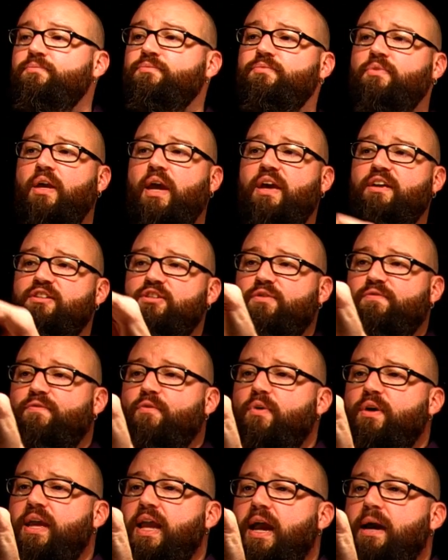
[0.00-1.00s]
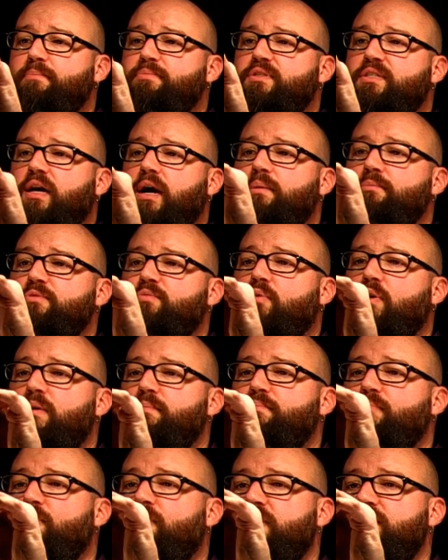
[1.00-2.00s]
Okay, so 40 amps times
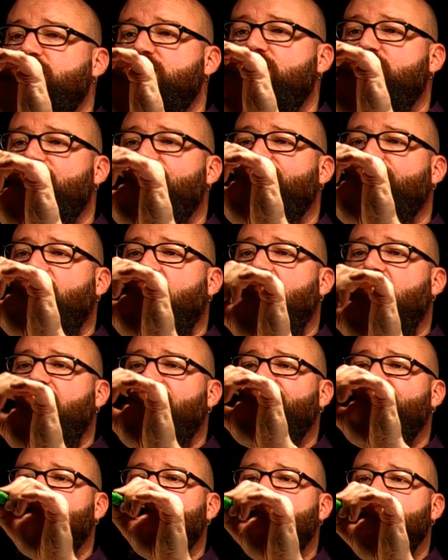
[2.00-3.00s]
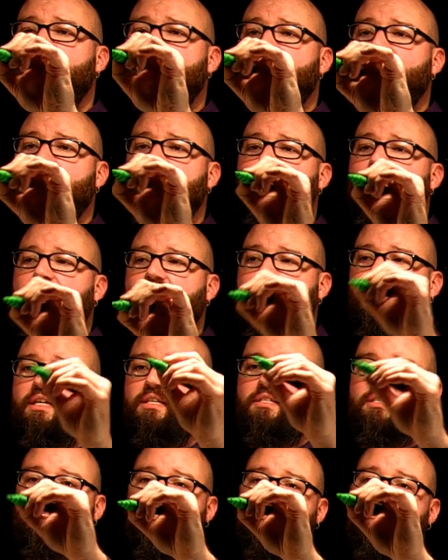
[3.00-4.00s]
1.25
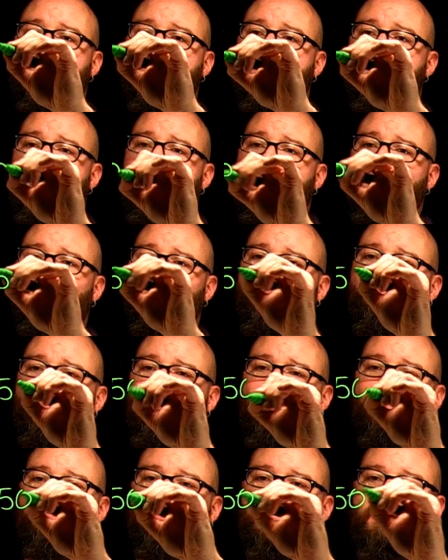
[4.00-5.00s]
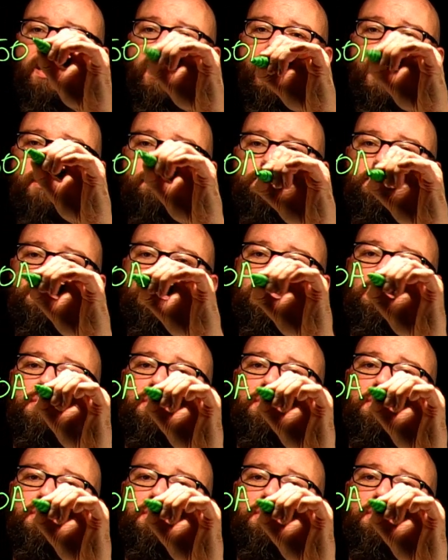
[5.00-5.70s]
is 50 amps.